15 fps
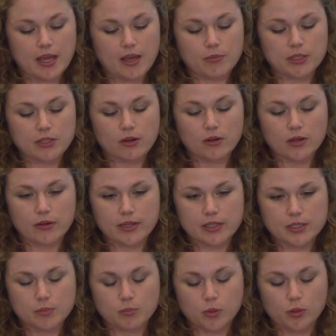care with ongoing
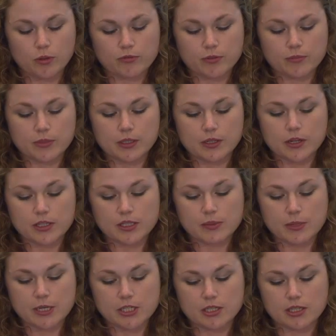support from the nurse
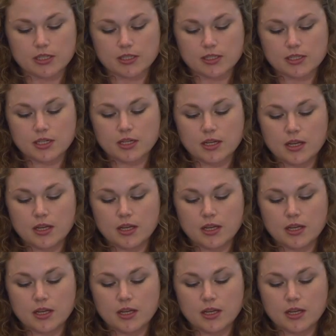specialist.